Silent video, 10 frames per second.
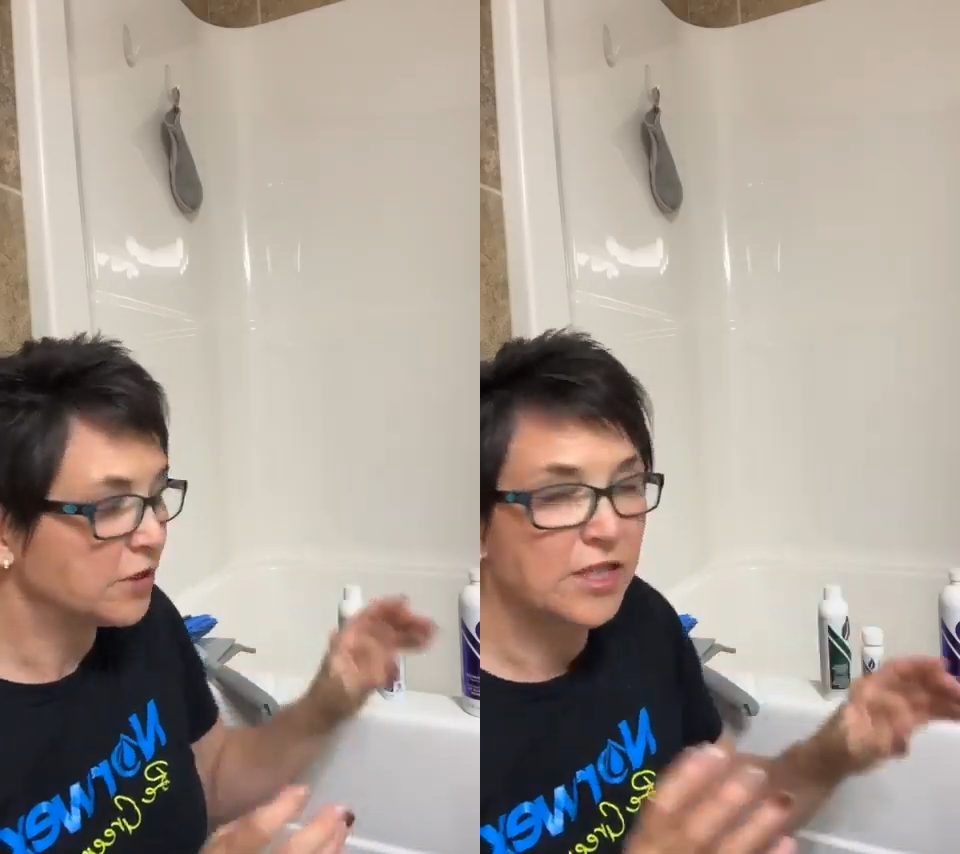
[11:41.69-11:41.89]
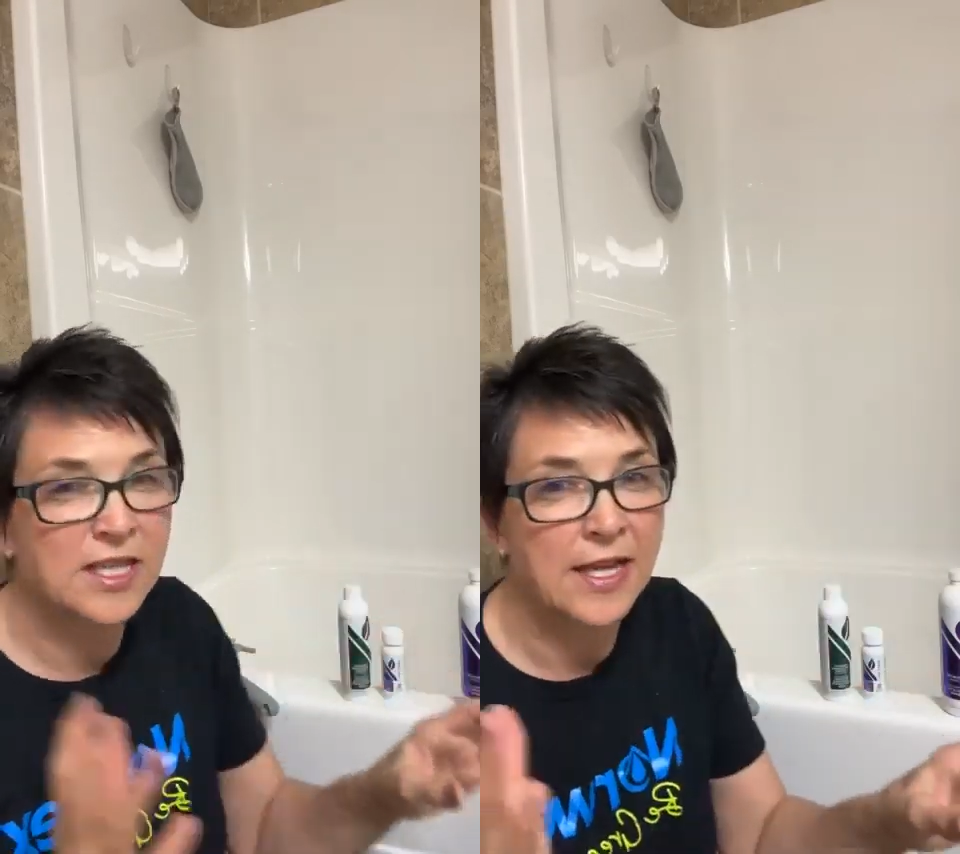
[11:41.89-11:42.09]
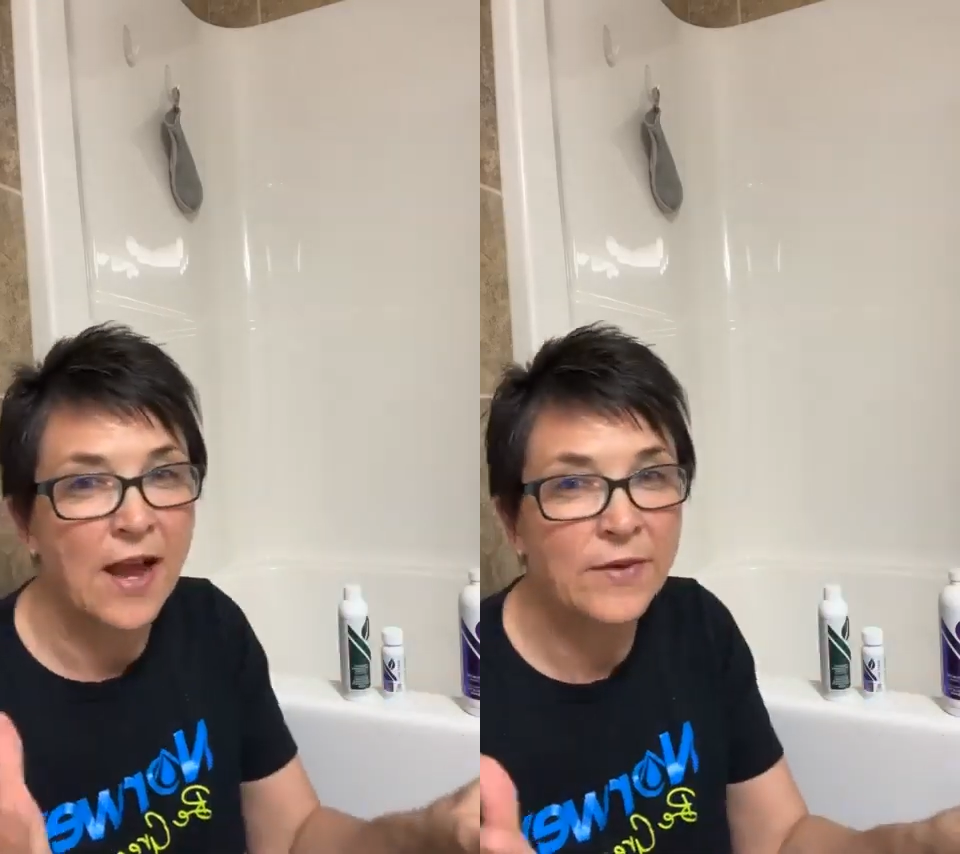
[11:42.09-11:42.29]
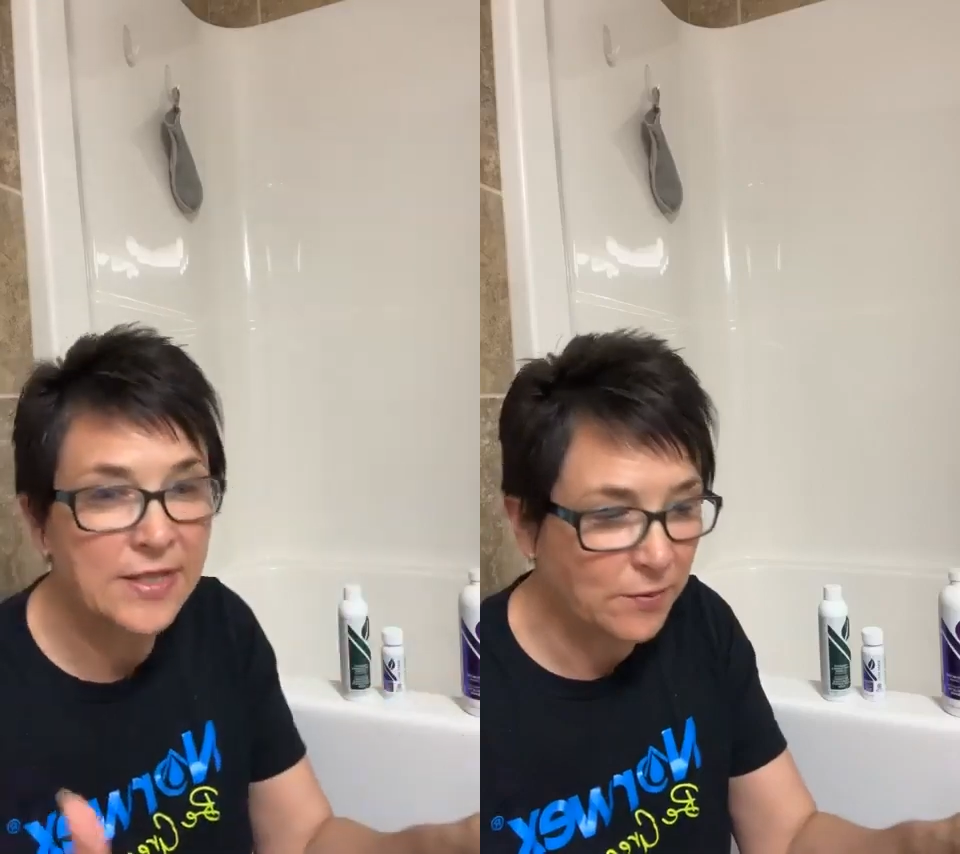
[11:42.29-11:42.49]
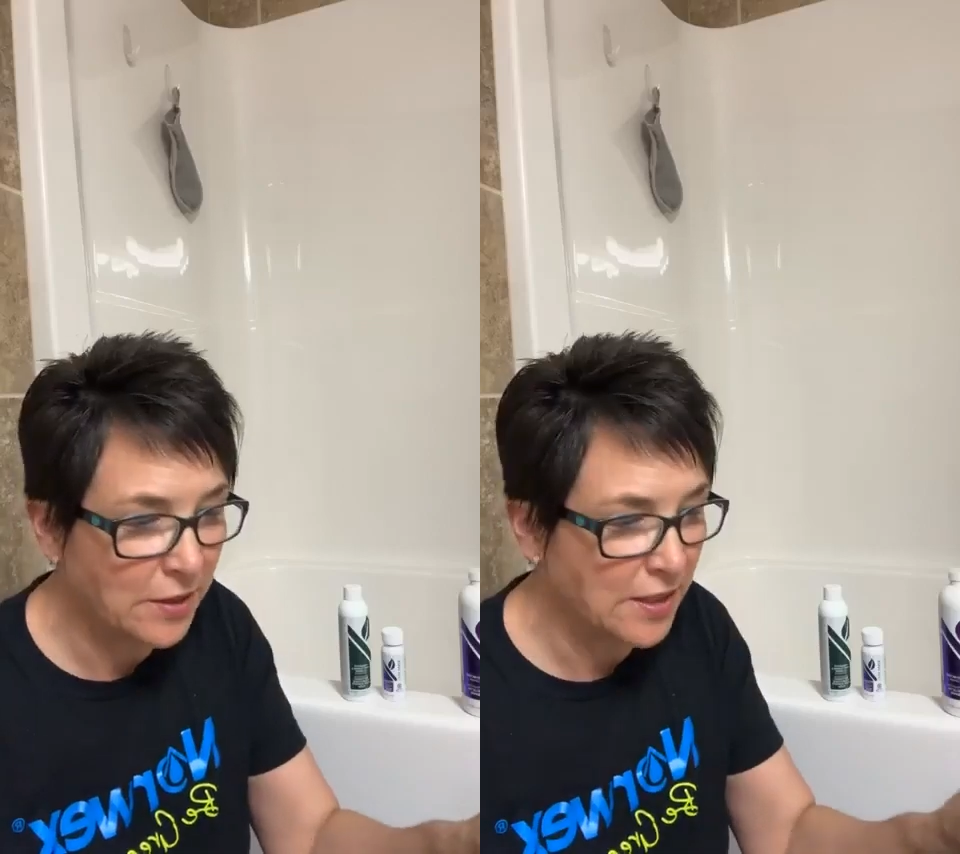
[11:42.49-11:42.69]
just having
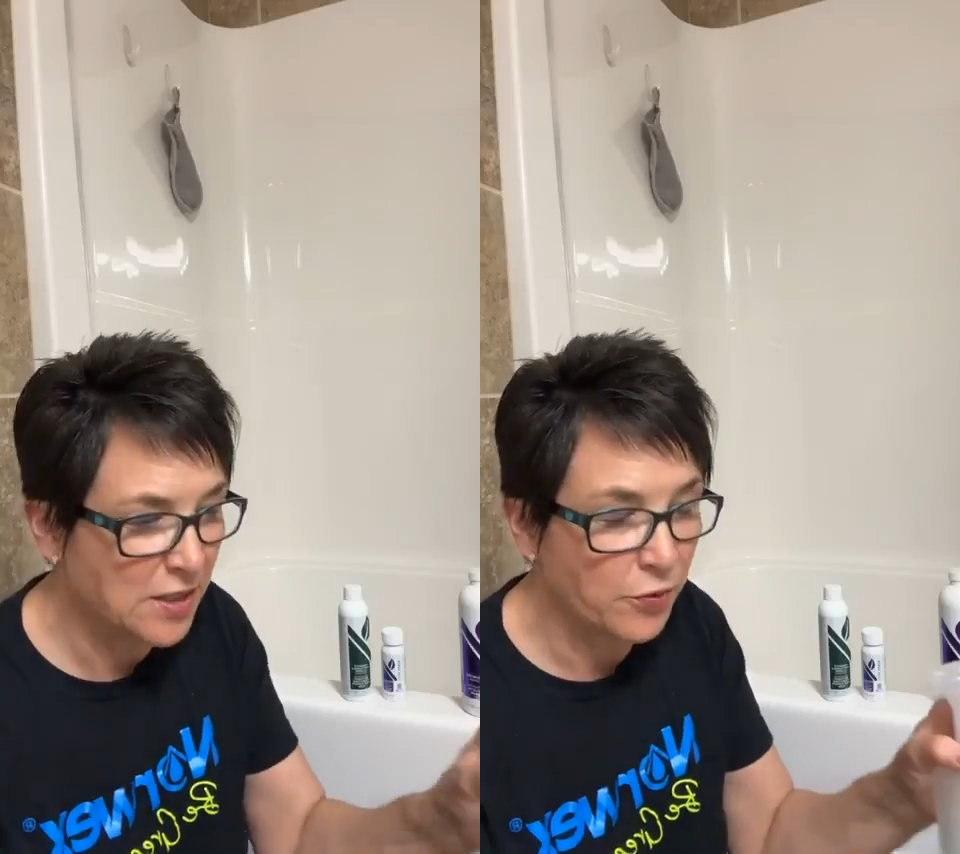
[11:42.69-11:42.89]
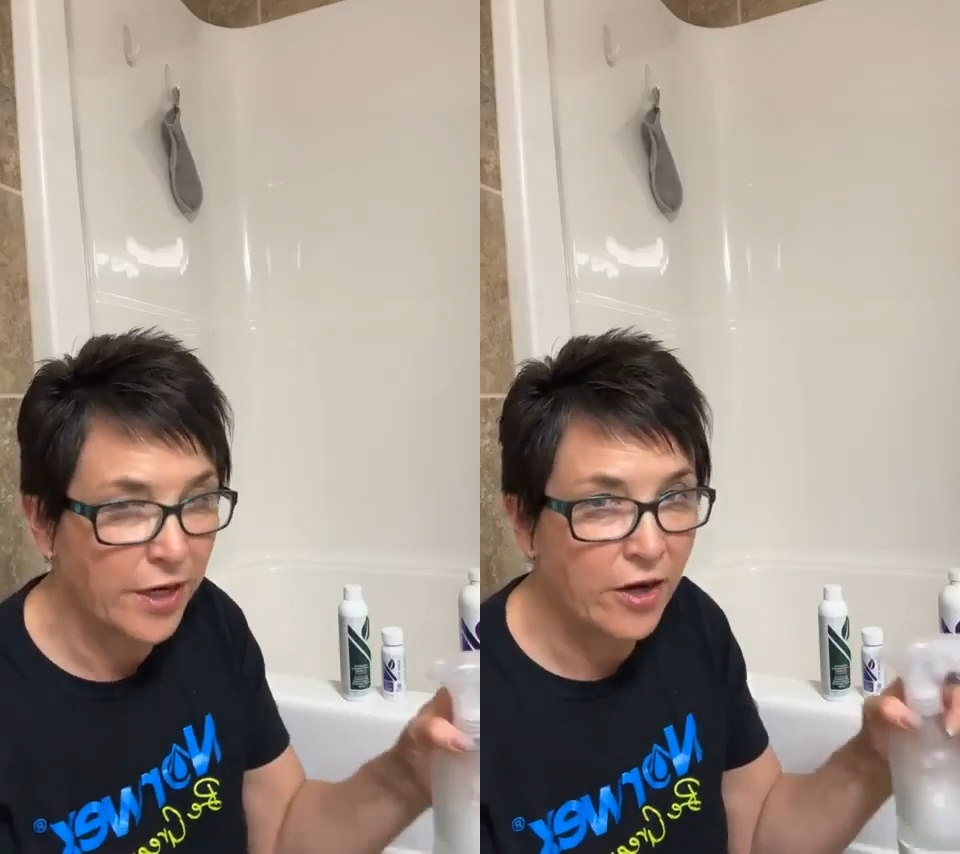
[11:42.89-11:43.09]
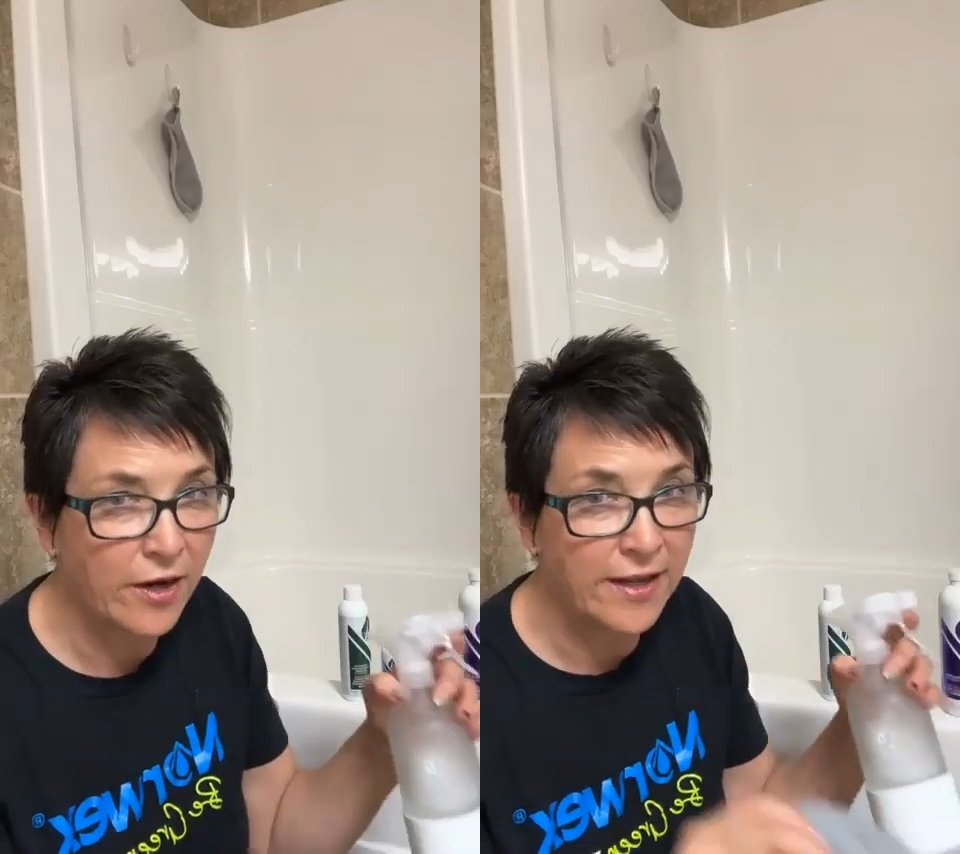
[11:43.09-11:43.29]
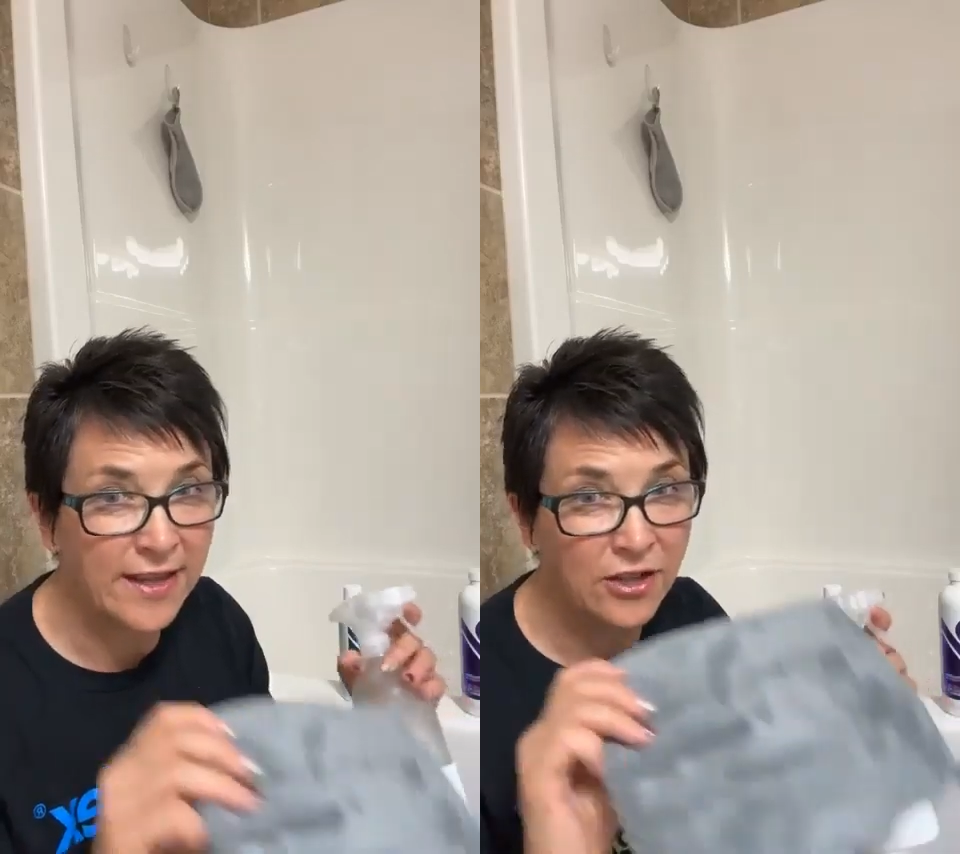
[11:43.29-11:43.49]
something to spray on and